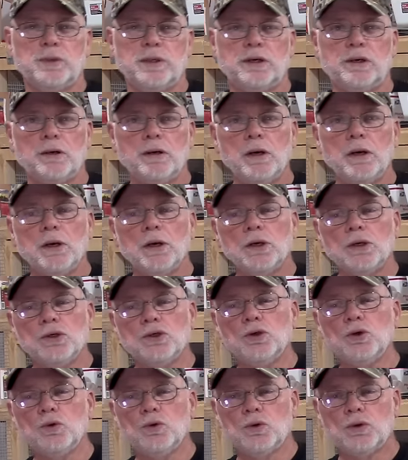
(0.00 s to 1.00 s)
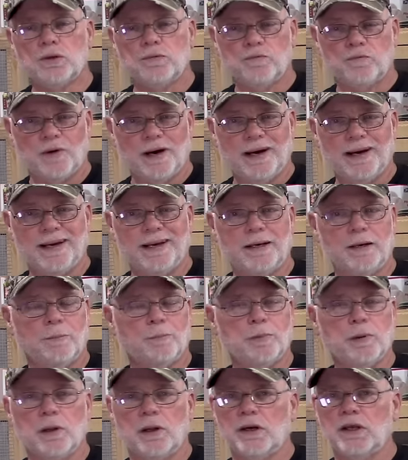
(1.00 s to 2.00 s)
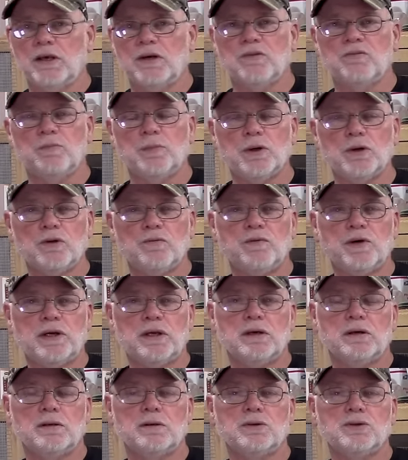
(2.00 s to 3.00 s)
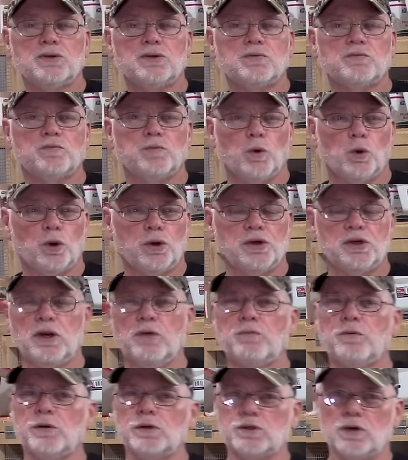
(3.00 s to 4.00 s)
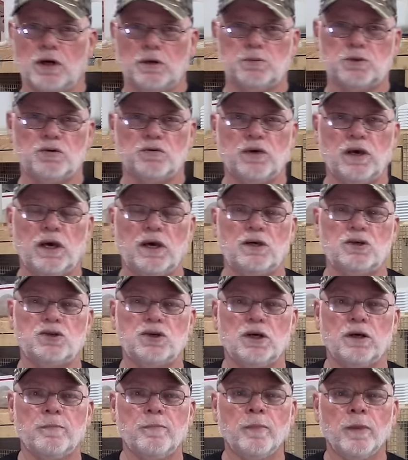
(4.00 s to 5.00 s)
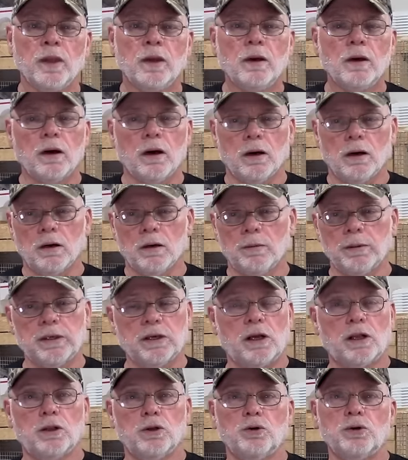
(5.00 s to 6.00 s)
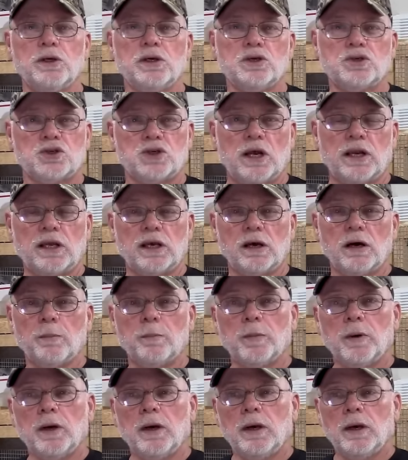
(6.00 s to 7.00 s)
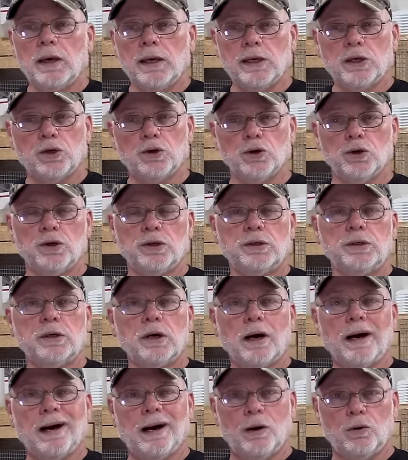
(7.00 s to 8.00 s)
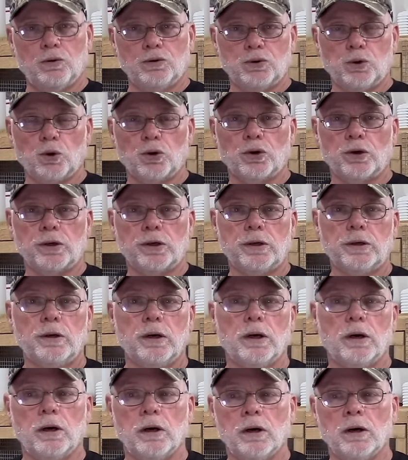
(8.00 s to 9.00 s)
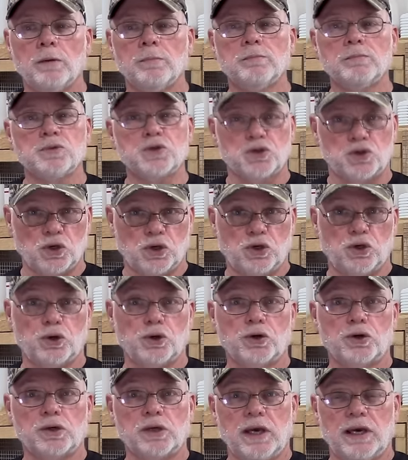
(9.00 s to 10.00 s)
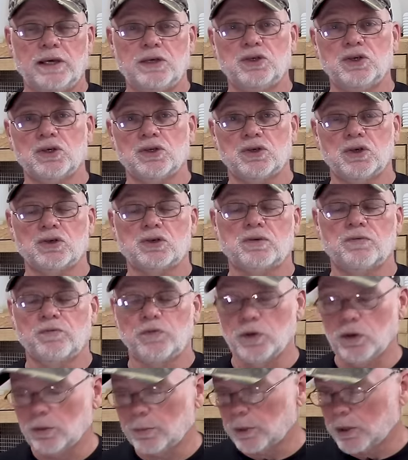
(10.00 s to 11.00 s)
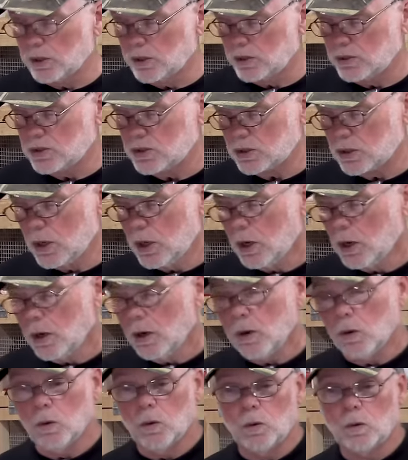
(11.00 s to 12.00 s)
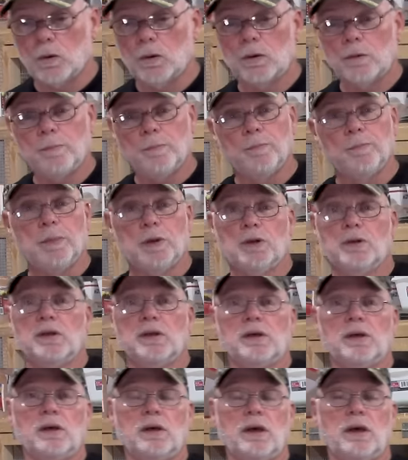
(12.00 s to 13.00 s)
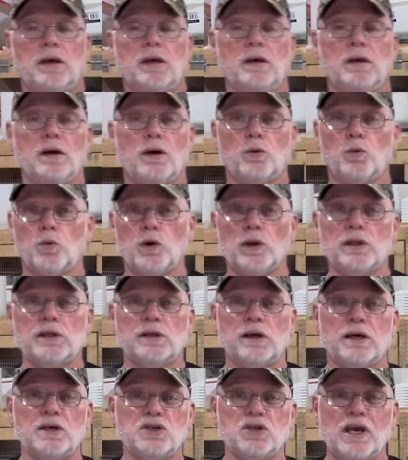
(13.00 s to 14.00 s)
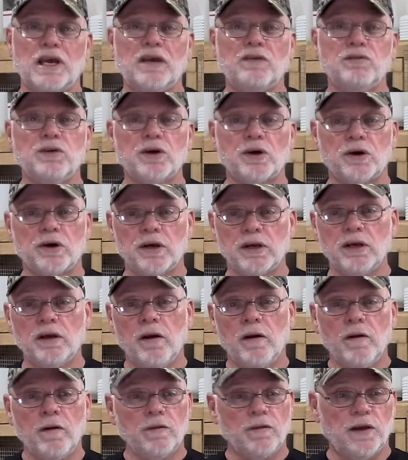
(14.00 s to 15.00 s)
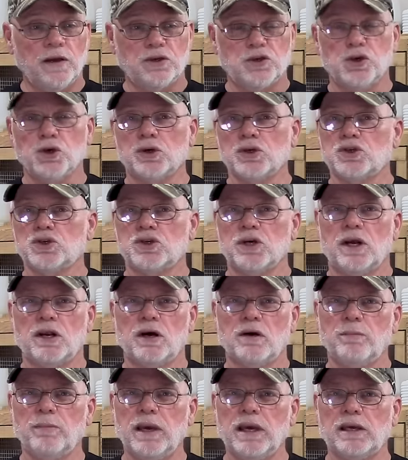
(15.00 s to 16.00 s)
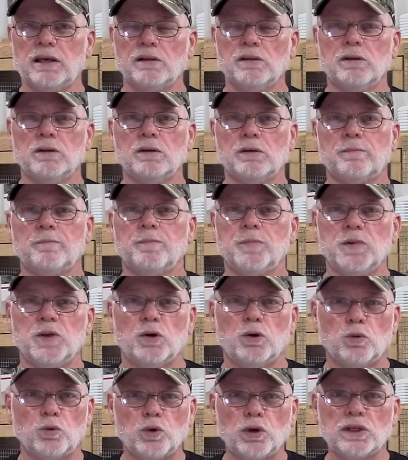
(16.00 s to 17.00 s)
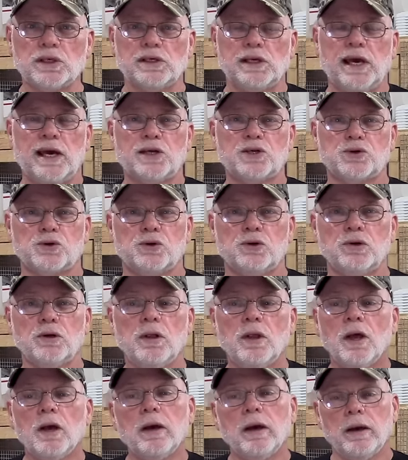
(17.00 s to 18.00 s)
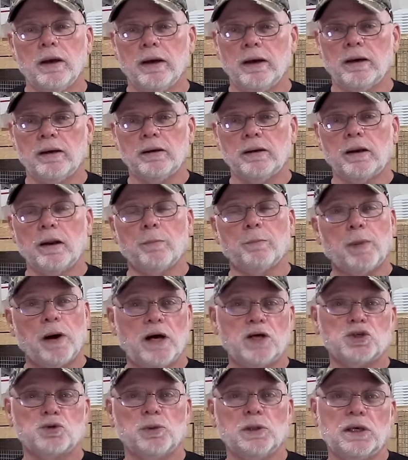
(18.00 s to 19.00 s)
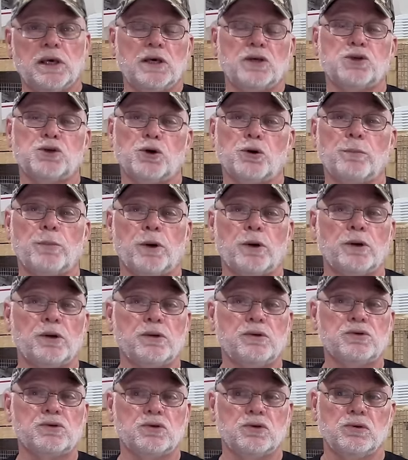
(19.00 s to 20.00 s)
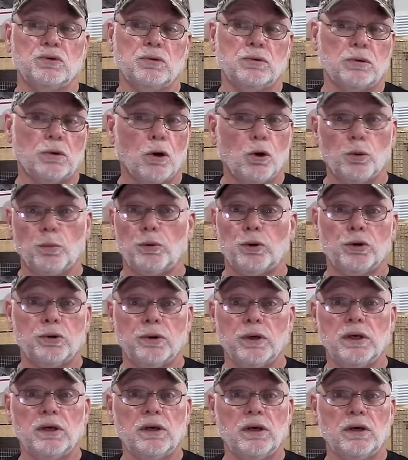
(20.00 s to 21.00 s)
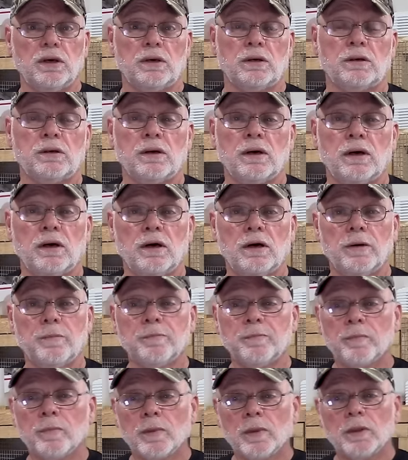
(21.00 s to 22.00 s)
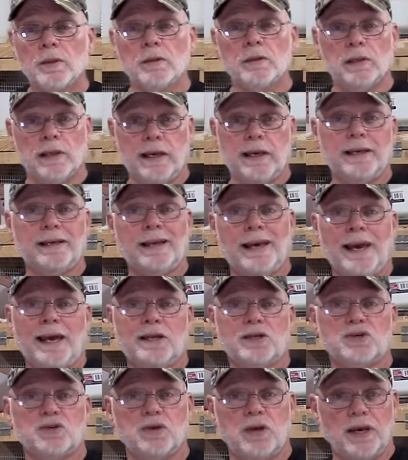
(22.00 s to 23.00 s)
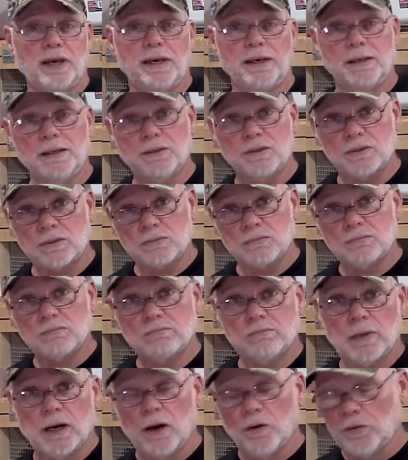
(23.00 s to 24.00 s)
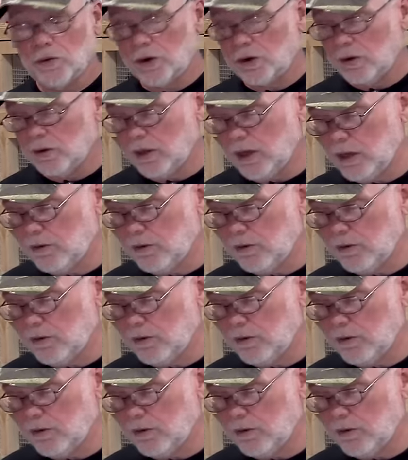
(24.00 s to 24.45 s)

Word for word: here, you can find plenty of build videos for different types of caging, um, including setting up a good outdoor um, secure caging system for your birds, or building a, a really nice aviary that you can set up, make it look, you know, really natural, and possibly get your birds to go broody and uh, lay and hatch eggs out there in the